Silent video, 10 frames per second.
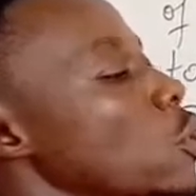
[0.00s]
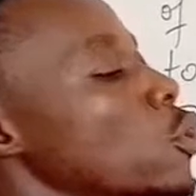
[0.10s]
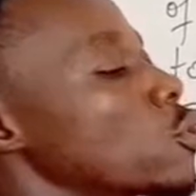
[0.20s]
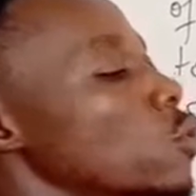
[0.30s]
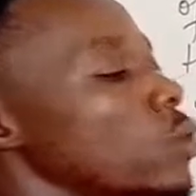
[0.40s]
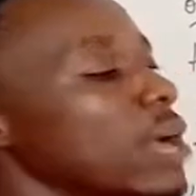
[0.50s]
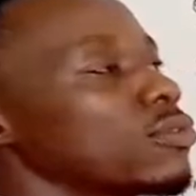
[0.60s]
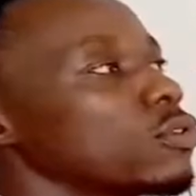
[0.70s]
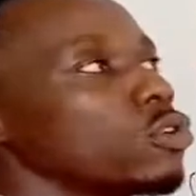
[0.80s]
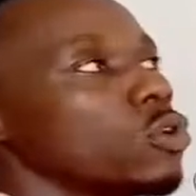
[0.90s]
So we
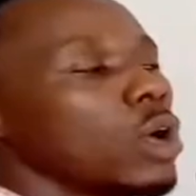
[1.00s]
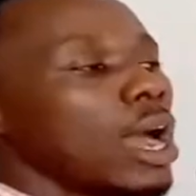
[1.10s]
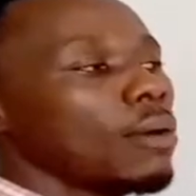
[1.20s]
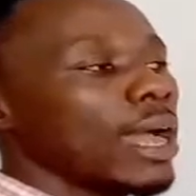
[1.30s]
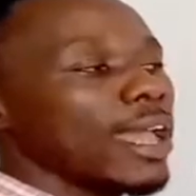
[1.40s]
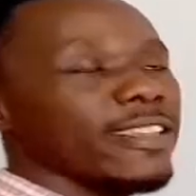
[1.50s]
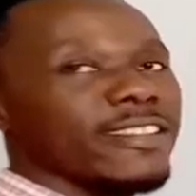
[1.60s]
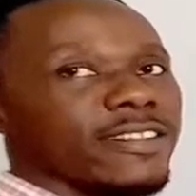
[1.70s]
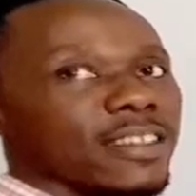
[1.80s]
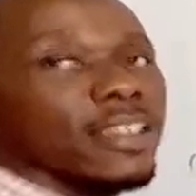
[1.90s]
have to know our
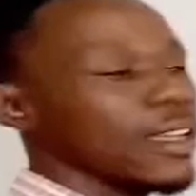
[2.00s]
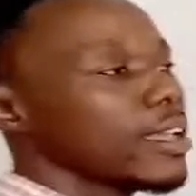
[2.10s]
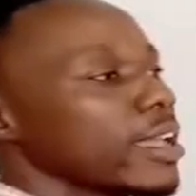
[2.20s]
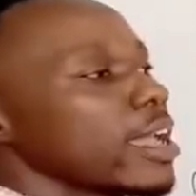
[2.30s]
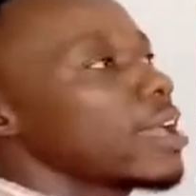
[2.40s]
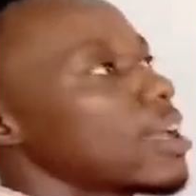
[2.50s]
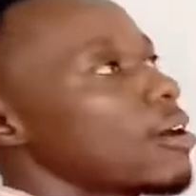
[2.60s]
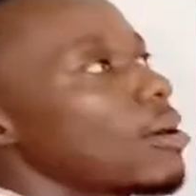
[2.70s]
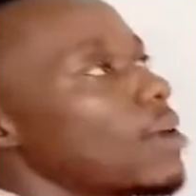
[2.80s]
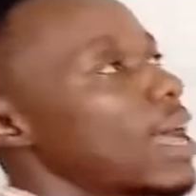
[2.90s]
x and
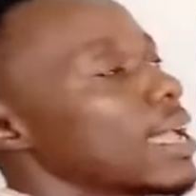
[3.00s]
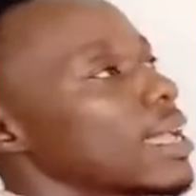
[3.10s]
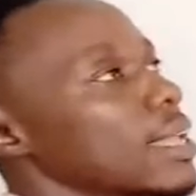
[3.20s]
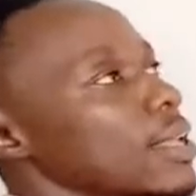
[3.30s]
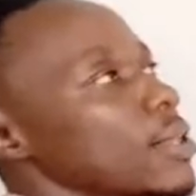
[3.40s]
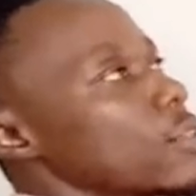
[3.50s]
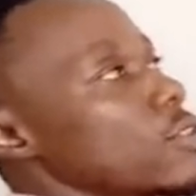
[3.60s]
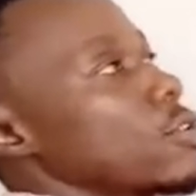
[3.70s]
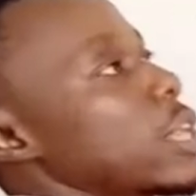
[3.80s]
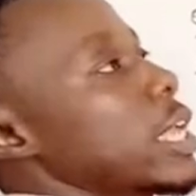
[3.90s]
our y.
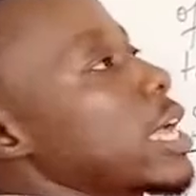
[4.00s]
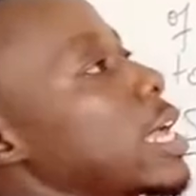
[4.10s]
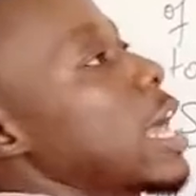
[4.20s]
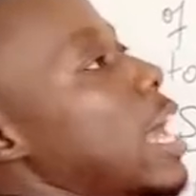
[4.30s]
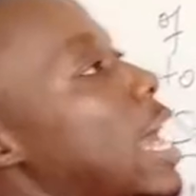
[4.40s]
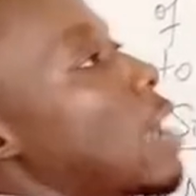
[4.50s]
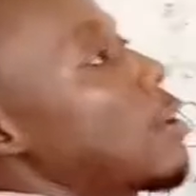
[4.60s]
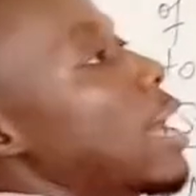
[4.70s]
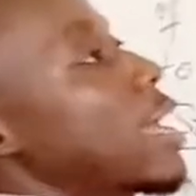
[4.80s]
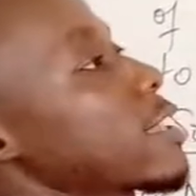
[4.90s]
So here,
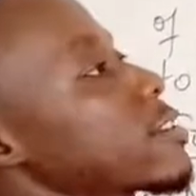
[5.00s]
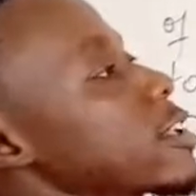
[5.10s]
our x